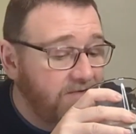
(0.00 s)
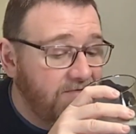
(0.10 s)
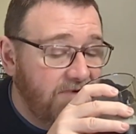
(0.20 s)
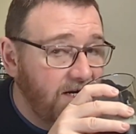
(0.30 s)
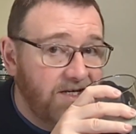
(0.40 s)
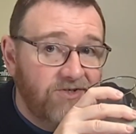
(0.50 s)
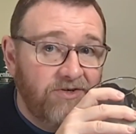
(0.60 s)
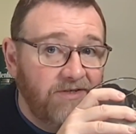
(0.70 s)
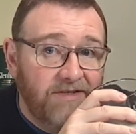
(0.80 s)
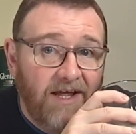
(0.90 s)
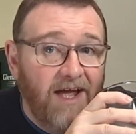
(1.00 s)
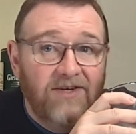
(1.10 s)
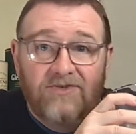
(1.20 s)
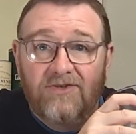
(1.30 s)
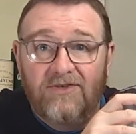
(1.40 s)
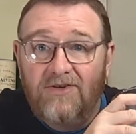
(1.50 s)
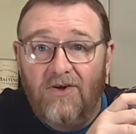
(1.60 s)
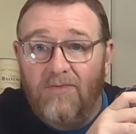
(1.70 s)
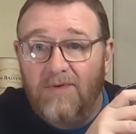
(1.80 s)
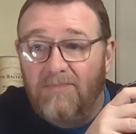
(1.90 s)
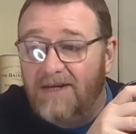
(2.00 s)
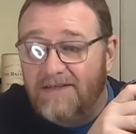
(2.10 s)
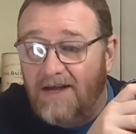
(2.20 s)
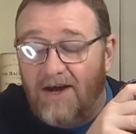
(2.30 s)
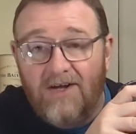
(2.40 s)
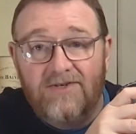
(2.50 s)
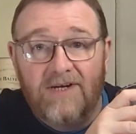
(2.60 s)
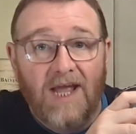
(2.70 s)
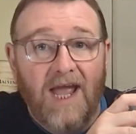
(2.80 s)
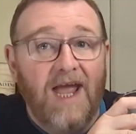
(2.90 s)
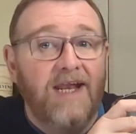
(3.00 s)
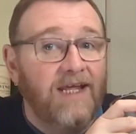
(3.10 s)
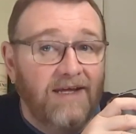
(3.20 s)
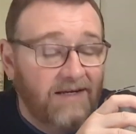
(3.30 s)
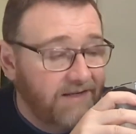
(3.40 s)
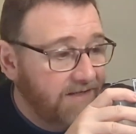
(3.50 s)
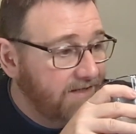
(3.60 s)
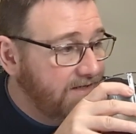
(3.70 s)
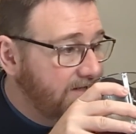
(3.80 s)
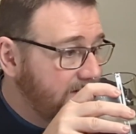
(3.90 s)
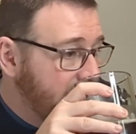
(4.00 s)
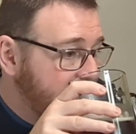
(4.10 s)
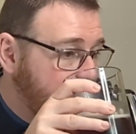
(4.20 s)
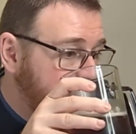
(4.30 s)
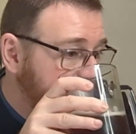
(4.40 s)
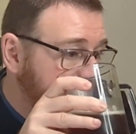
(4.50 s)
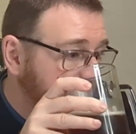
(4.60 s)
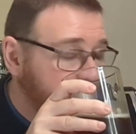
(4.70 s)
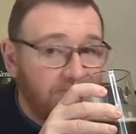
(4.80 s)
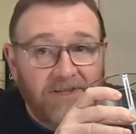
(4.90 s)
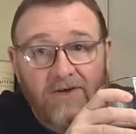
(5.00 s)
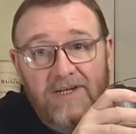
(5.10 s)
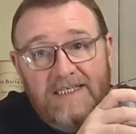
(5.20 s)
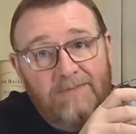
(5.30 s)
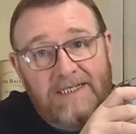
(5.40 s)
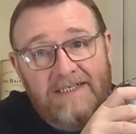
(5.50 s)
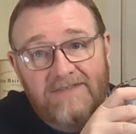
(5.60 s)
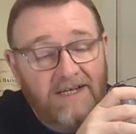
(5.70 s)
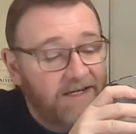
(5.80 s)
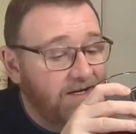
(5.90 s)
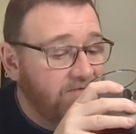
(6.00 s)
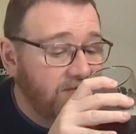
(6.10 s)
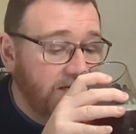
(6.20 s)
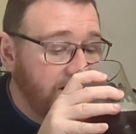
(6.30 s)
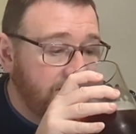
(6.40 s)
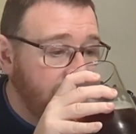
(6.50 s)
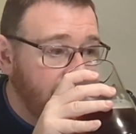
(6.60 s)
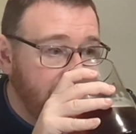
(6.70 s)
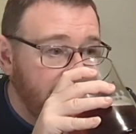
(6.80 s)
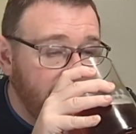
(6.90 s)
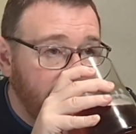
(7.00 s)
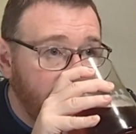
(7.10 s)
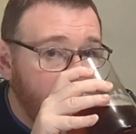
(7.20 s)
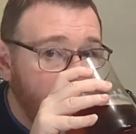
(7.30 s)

There really shouldn't. I should not be basically uttering any sentences without expletives in it. It really is unbelievable.